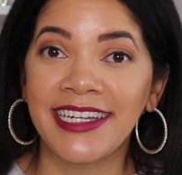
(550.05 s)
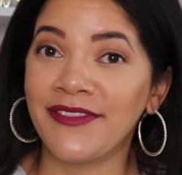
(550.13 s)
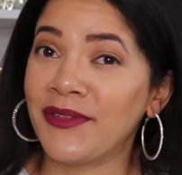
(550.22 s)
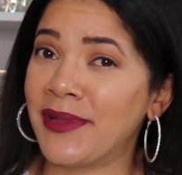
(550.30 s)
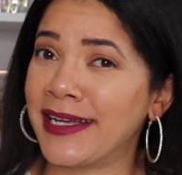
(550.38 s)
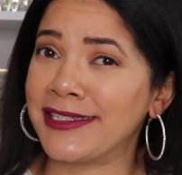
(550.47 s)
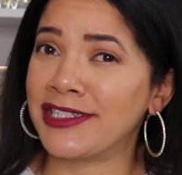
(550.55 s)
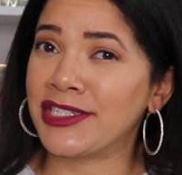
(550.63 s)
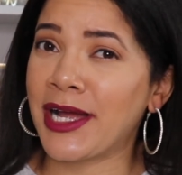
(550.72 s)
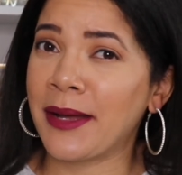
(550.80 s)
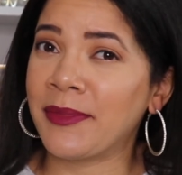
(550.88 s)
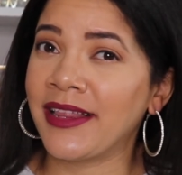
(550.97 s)
If you like to
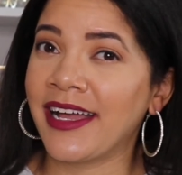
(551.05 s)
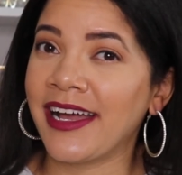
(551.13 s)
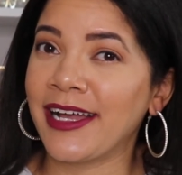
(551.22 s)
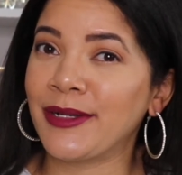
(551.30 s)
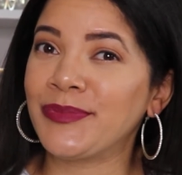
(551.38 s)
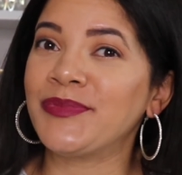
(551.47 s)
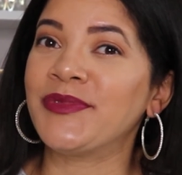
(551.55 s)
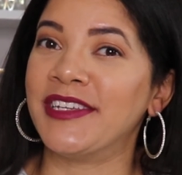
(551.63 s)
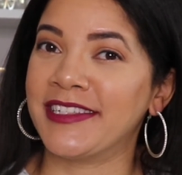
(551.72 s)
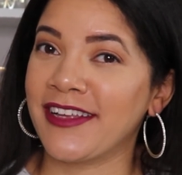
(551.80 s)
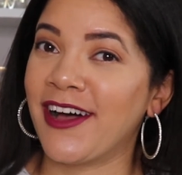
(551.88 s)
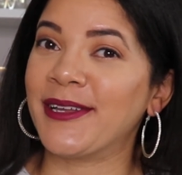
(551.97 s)
shop a lot,
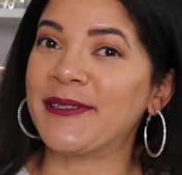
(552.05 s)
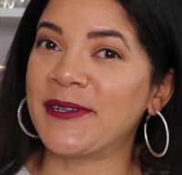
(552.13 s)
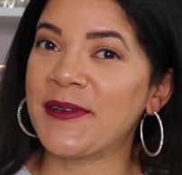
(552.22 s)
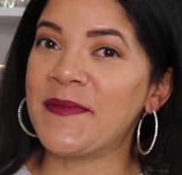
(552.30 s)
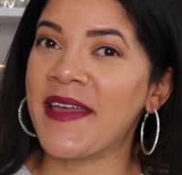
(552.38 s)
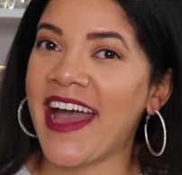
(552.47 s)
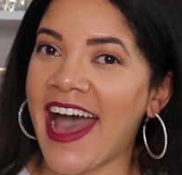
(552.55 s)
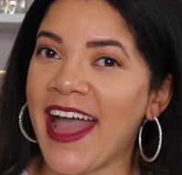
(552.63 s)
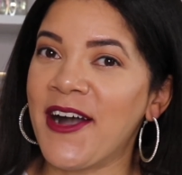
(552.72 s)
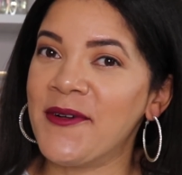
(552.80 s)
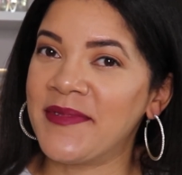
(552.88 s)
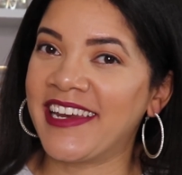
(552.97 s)
this also can be an
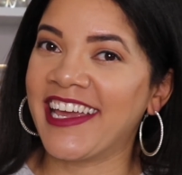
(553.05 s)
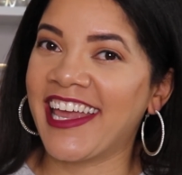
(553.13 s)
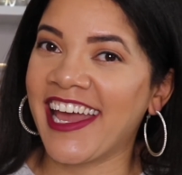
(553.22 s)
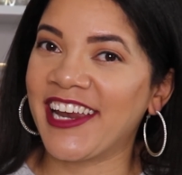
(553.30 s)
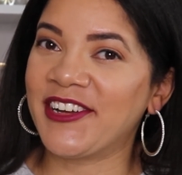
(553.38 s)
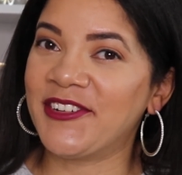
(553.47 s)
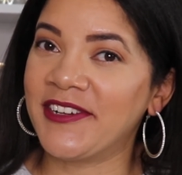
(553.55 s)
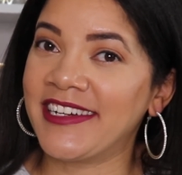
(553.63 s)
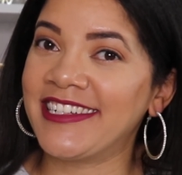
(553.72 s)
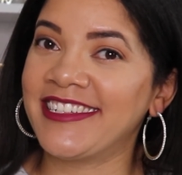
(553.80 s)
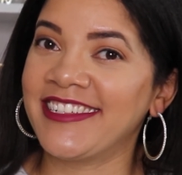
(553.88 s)
eye-opening category.